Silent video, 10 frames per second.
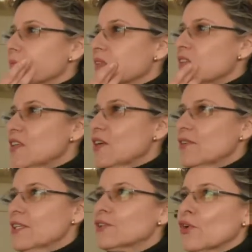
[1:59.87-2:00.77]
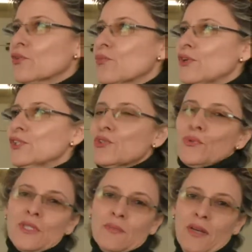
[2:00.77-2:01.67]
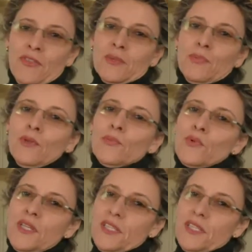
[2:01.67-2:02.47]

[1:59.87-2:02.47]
Neil Donald Walsh talks about this billboard in the